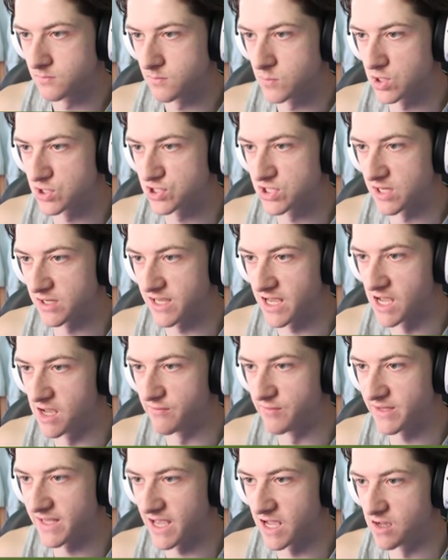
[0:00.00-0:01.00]
Martial, get
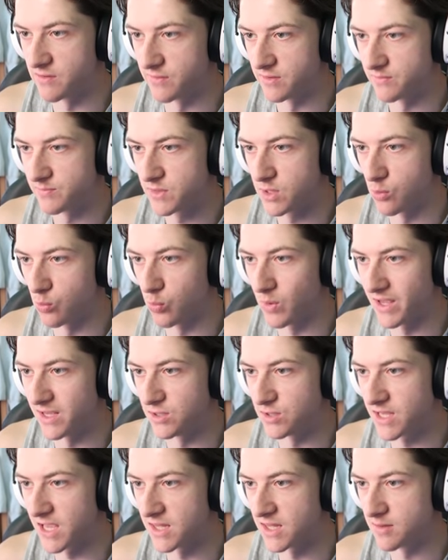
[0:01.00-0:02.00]
out of it, get out of it. No
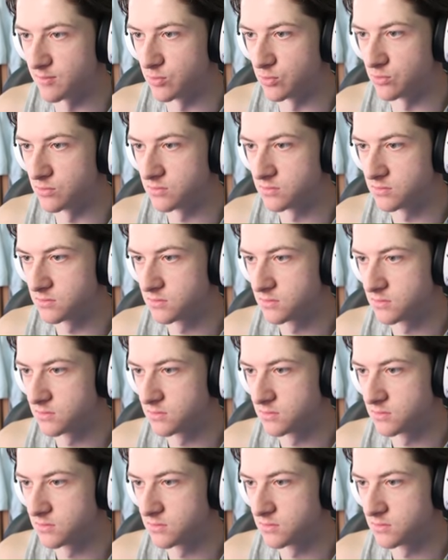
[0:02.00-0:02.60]
way you're getting that ball.